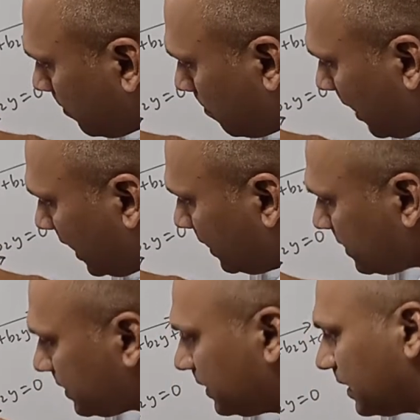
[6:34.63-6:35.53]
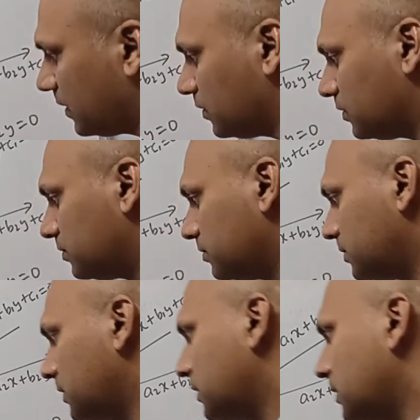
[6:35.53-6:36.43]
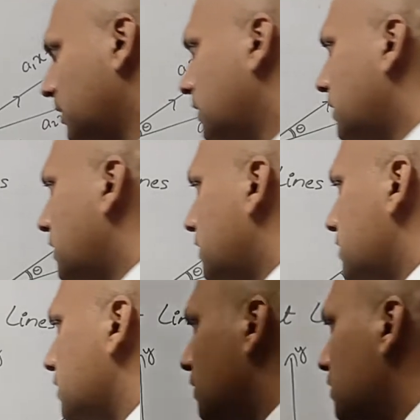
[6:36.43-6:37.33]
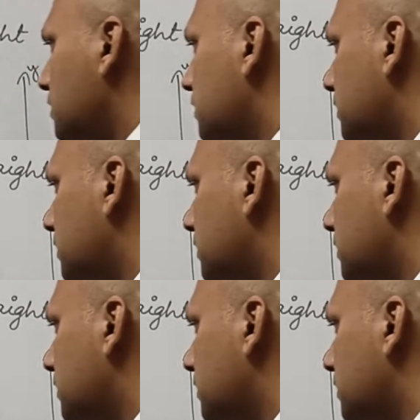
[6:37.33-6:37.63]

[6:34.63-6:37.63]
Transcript: minus theta 2. So,